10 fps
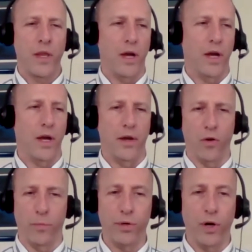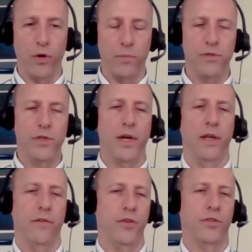uh, or probes
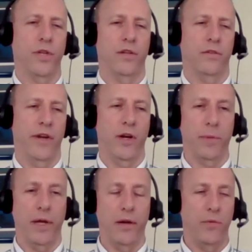on the fuselage of an airplane,